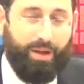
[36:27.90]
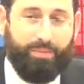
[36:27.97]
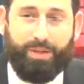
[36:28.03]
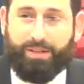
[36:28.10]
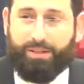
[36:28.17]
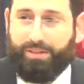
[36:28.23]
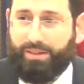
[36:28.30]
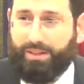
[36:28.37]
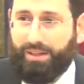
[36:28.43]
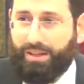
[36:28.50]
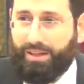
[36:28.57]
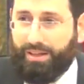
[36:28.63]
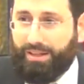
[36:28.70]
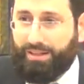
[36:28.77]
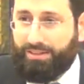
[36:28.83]
I mean,
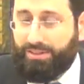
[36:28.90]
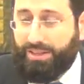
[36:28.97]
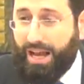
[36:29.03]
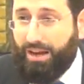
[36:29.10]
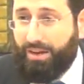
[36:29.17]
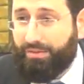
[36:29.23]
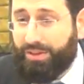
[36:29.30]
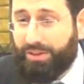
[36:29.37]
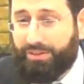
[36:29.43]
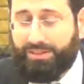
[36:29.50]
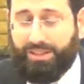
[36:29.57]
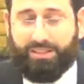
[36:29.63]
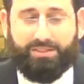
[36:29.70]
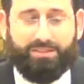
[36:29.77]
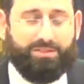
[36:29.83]
so Yaakov Avinu
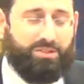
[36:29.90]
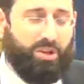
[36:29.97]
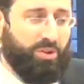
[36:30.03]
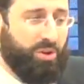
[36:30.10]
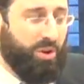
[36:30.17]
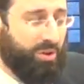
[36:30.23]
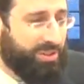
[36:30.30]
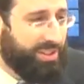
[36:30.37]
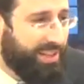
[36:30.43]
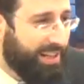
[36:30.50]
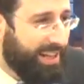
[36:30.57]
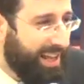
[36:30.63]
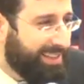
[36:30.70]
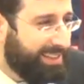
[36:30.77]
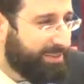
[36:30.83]
says, don't hold
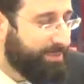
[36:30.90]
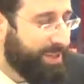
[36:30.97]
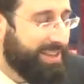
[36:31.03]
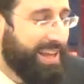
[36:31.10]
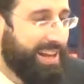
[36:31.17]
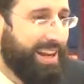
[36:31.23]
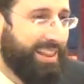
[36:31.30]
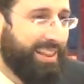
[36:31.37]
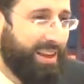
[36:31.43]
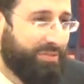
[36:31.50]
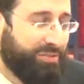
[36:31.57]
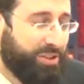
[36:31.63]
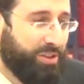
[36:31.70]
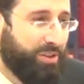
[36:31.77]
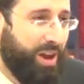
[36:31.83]
it against me that I
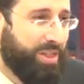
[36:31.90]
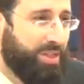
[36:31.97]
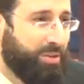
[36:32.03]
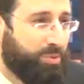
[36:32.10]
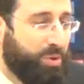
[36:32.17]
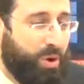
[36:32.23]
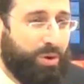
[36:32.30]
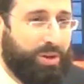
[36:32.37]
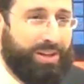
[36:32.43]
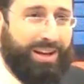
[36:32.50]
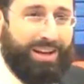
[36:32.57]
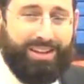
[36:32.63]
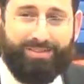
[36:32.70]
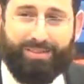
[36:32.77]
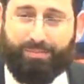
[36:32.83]
left her on the road and
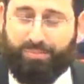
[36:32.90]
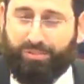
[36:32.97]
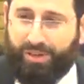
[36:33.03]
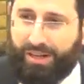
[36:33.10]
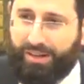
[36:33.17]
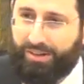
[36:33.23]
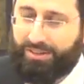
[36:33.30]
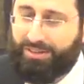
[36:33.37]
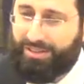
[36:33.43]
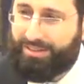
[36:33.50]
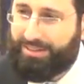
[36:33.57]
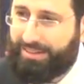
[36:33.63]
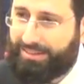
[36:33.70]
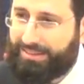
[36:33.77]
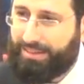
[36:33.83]
I even bring her to
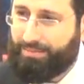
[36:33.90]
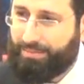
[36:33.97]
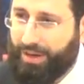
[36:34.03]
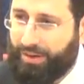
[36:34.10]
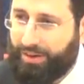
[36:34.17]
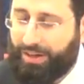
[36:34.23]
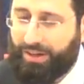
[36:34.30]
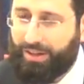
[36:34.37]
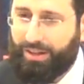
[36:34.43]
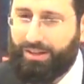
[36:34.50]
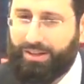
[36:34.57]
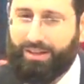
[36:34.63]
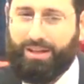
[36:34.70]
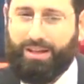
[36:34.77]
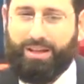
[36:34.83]
a decent
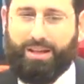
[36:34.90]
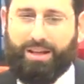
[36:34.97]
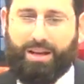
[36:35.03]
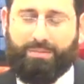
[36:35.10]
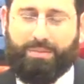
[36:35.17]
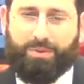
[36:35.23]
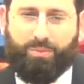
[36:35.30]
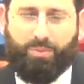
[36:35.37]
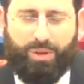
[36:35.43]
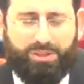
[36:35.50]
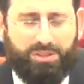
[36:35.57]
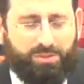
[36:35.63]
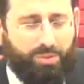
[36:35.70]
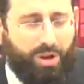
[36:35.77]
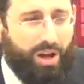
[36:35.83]
burial. I mean,
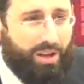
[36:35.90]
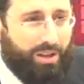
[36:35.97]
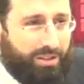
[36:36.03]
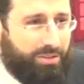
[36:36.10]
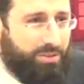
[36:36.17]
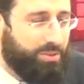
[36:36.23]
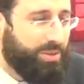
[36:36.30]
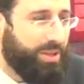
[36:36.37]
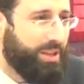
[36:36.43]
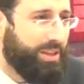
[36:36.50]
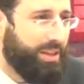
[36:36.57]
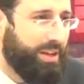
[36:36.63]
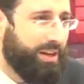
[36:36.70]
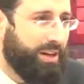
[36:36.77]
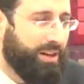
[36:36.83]
what's Rachel
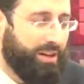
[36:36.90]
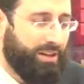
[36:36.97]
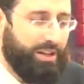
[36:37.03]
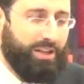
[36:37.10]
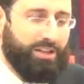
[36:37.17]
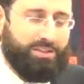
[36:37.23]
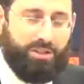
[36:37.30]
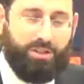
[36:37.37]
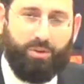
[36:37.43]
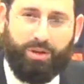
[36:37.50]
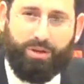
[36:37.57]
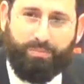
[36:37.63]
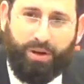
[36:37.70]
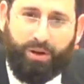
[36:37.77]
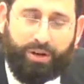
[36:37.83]
doing there? So you don't
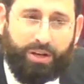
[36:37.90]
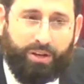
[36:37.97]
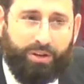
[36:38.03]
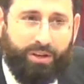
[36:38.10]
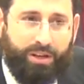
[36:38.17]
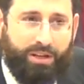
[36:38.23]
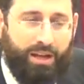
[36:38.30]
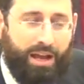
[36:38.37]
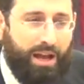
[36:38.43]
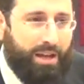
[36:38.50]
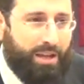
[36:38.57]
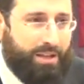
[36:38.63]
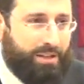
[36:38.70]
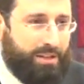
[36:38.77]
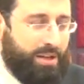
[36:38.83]
want to bury her in
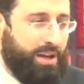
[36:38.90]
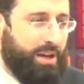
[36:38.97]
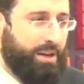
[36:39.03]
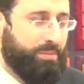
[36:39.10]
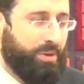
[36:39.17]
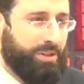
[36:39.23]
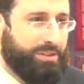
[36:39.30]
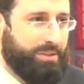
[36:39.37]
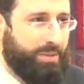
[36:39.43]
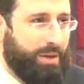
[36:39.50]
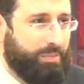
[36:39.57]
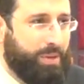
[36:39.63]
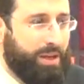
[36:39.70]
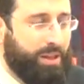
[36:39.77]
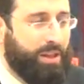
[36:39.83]
Maras
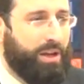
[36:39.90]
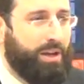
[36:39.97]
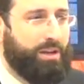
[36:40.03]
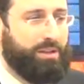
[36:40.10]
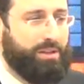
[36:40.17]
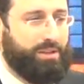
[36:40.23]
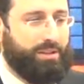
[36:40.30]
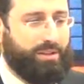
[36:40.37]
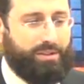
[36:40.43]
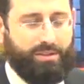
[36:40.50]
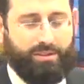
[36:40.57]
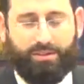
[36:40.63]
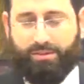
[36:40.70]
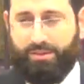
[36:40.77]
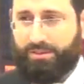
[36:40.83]
uh, HaMachpelah.
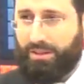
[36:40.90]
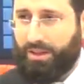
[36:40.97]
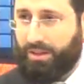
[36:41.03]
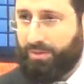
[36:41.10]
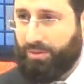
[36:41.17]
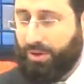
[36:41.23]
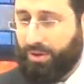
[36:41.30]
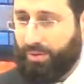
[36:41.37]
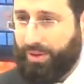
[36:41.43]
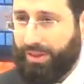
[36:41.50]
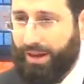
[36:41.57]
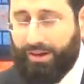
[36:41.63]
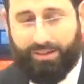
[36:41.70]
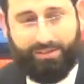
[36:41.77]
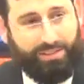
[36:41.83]
There's something wrong
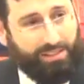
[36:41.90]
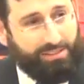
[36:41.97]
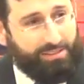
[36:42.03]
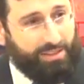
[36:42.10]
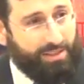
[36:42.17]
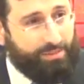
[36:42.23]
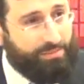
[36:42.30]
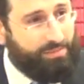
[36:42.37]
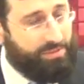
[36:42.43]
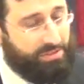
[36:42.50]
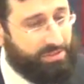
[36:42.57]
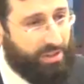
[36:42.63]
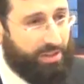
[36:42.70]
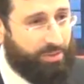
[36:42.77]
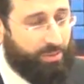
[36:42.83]
with Har Zesin.
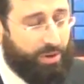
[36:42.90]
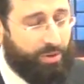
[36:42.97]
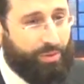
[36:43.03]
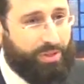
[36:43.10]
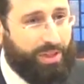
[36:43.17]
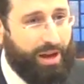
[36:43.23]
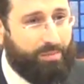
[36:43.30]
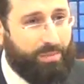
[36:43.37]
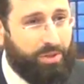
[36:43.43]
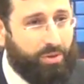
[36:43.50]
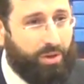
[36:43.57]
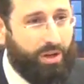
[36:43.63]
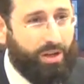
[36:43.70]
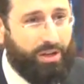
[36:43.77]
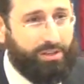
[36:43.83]
There's something wrong with Har
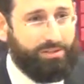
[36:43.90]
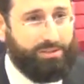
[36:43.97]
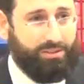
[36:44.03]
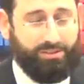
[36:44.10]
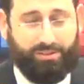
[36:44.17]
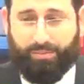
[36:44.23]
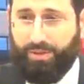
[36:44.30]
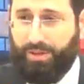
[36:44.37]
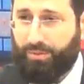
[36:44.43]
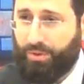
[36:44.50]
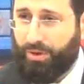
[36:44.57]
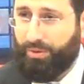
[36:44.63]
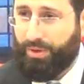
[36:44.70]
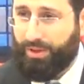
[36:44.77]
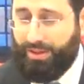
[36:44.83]
Menuchais. There's something
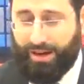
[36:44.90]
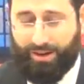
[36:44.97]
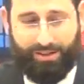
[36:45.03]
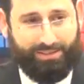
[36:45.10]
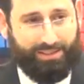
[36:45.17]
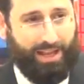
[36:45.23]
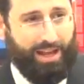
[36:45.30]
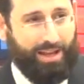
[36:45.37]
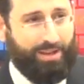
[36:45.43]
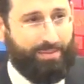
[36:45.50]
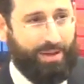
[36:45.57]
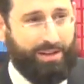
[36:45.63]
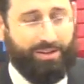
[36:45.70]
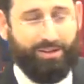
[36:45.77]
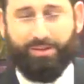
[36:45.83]
wrong with Eretz
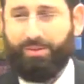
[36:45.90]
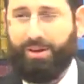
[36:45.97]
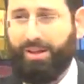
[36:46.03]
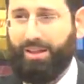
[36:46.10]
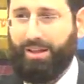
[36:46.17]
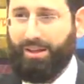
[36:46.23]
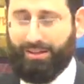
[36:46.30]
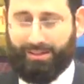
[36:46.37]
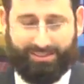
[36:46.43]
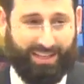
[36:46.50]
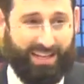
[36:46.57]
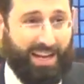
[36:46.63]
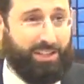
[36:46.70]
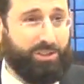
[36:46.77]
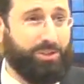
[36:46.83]
Chaim. I don't know what.
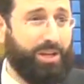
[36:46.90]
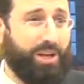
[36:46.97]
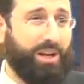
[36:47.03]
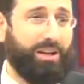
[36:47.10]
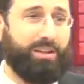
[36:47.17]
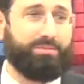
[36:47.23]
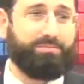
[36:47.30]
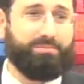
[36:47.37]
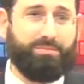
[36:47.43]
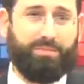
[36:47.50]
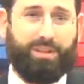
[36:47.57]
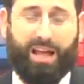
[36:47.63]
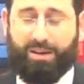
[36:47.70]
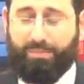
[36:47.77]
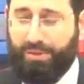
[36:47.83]
Sanhedria.
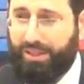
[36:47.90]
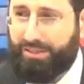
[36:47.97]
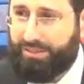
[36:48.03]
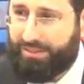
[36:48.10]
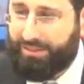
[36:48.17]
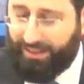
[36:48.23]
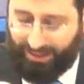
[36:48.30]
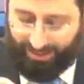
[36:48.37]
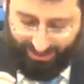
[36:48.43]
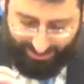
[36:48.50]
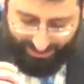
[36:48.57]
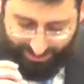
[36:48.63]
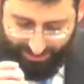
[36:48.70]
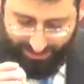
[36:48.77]
A lot of places here.